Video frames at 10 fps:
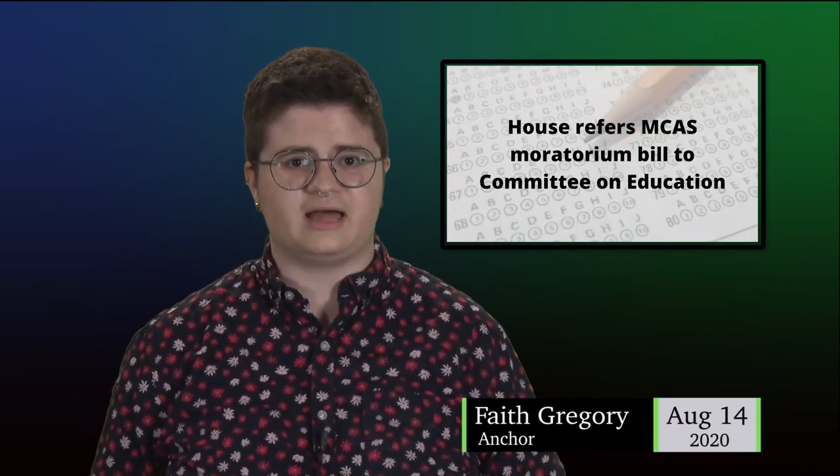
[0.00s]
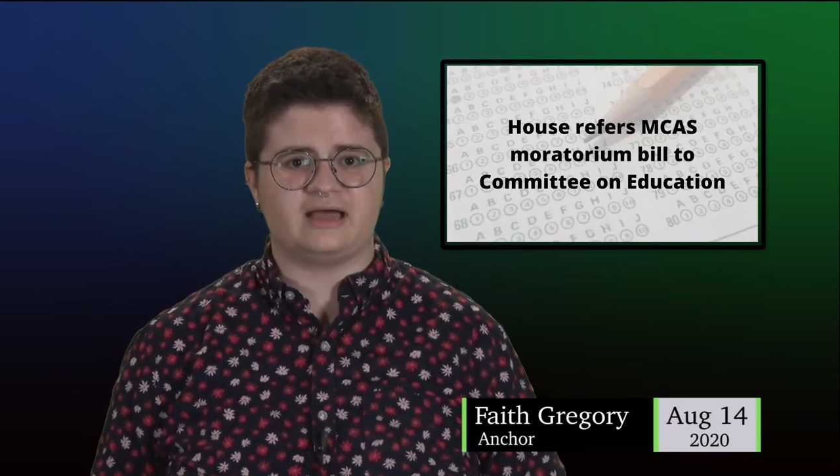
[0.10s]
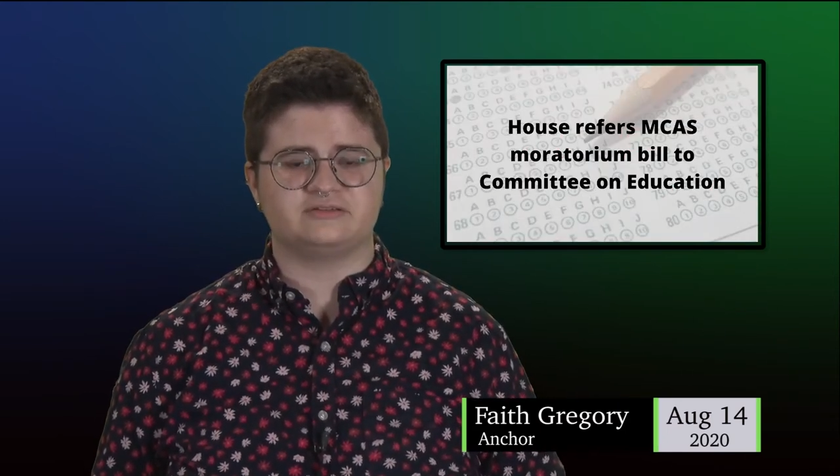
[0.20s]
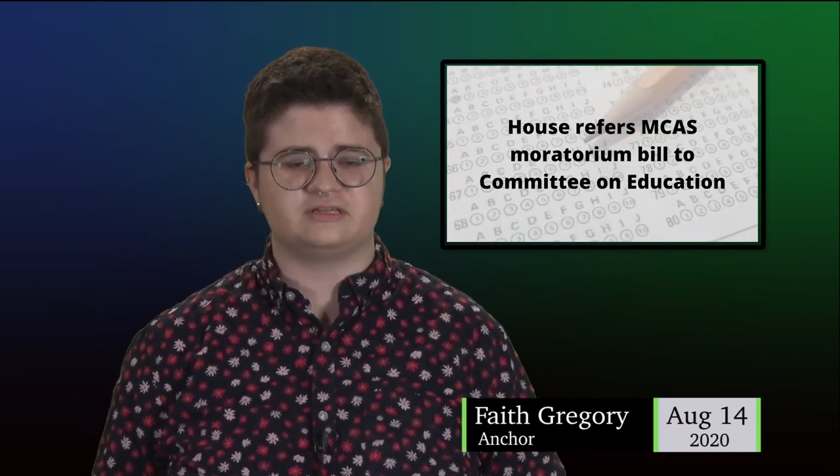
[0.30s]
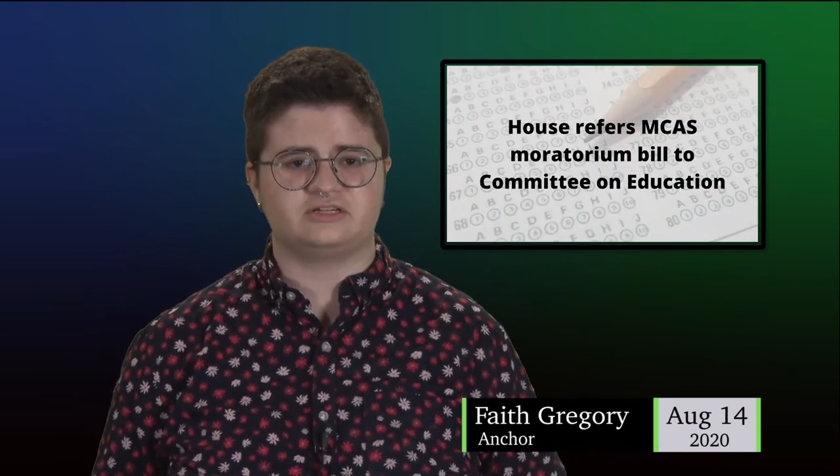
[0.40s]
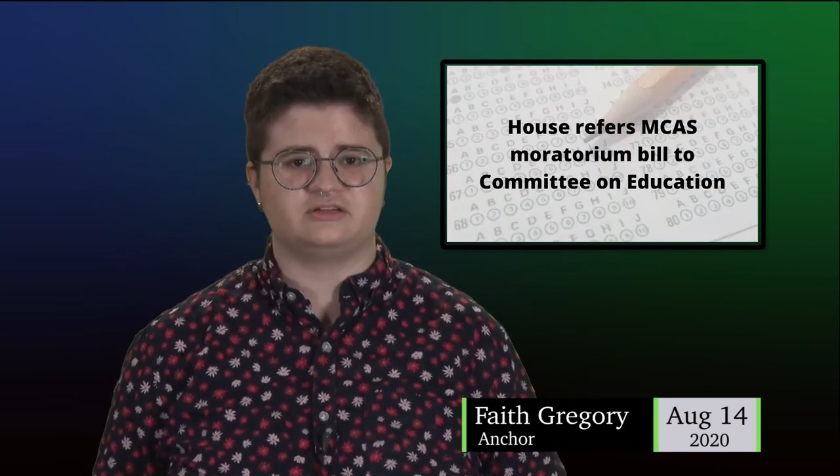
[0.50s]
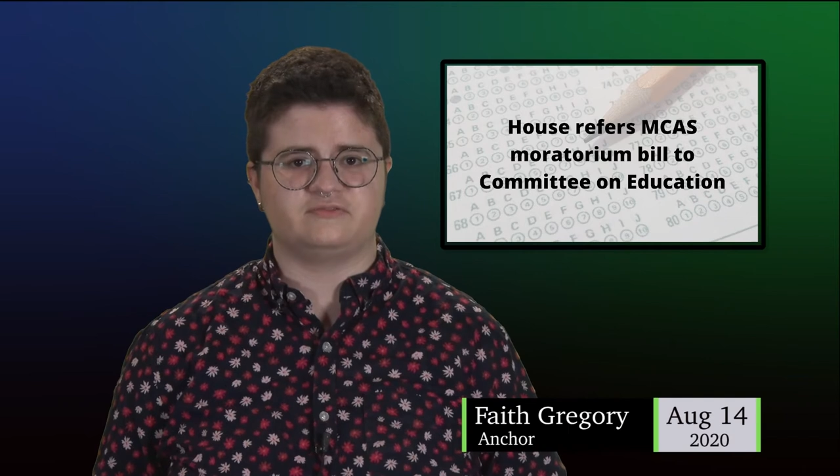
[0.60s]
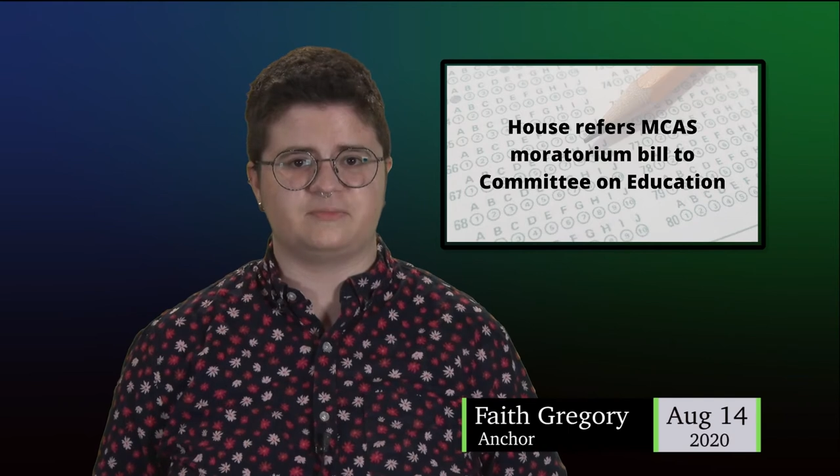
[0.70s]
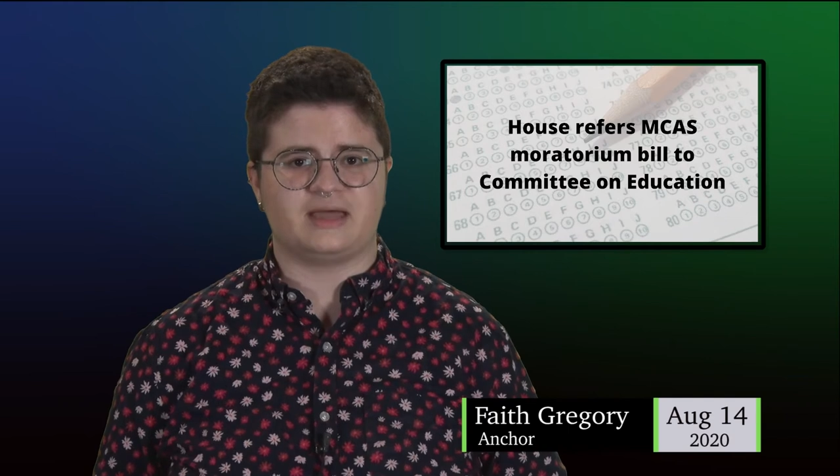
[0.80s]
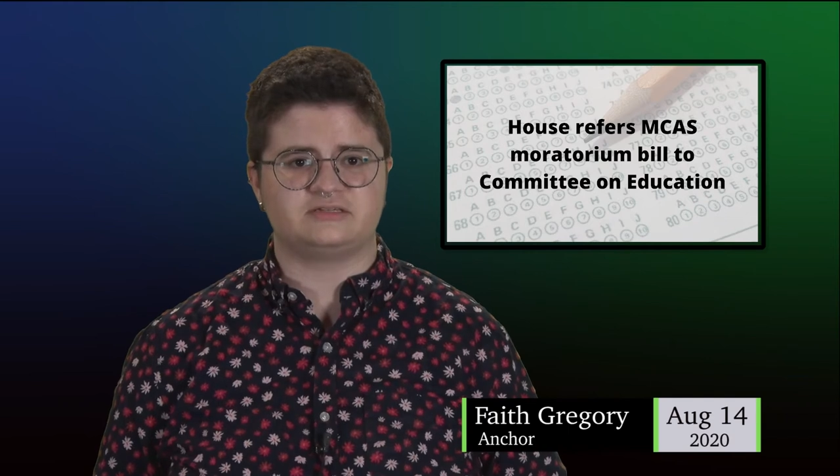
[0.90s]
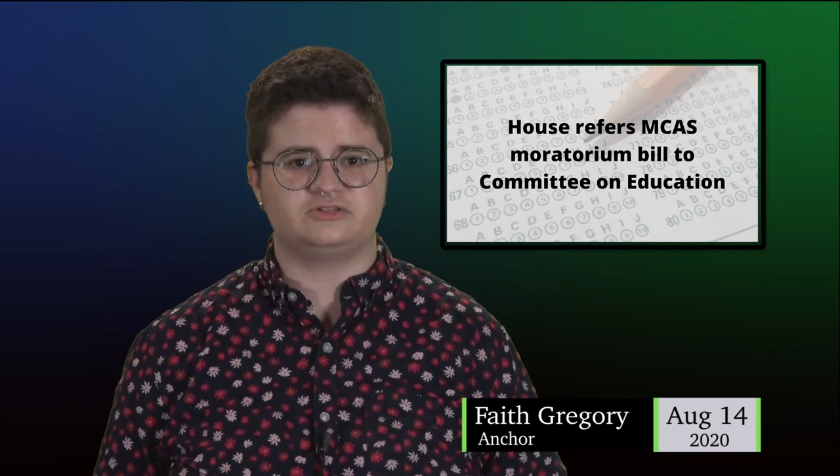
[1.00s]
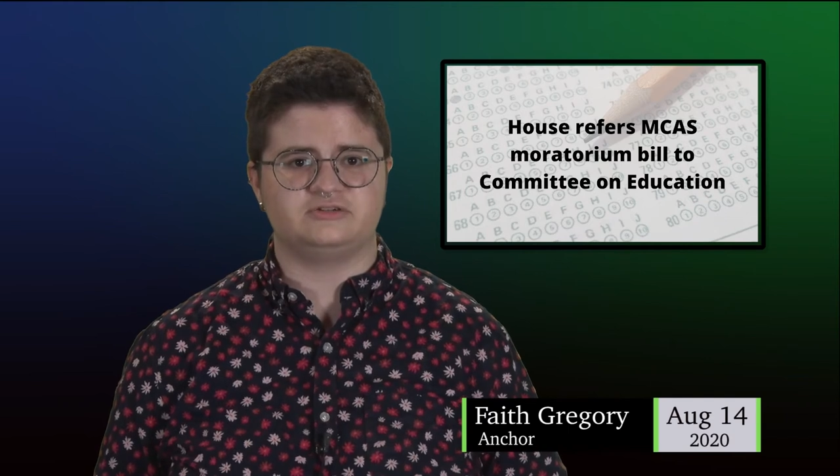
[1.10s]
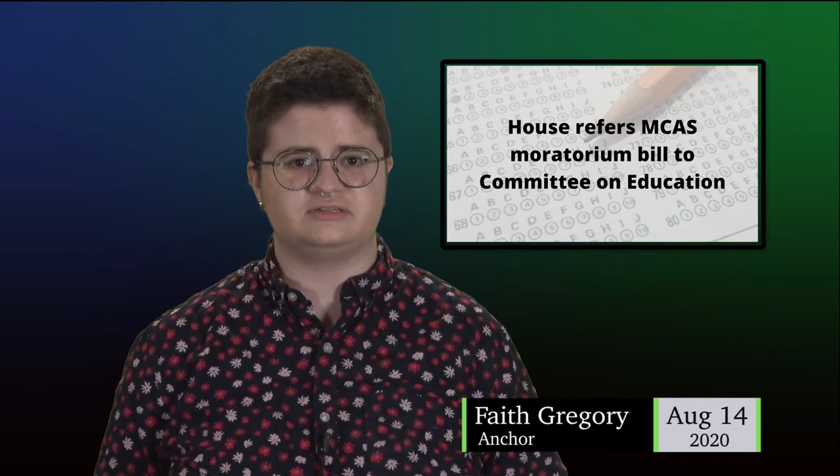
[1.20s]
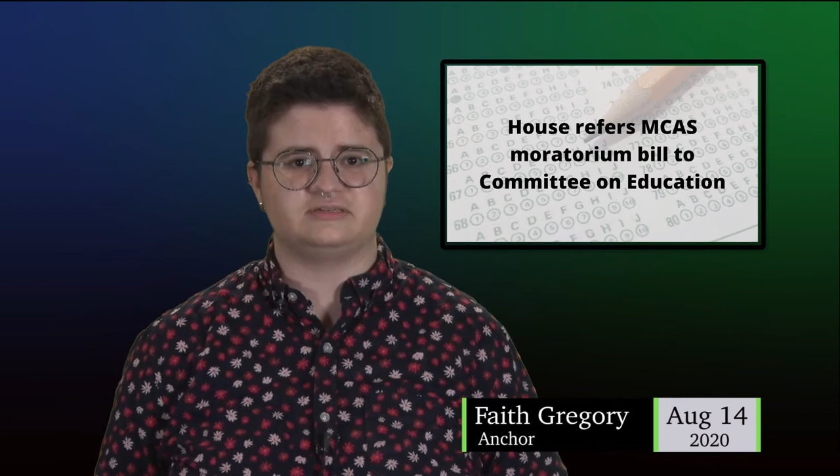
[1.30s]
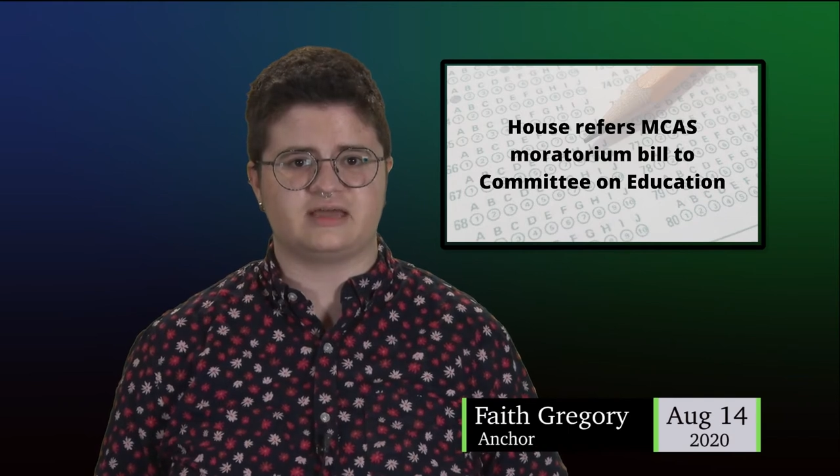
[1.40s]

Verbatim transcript: House session of the Massachusetts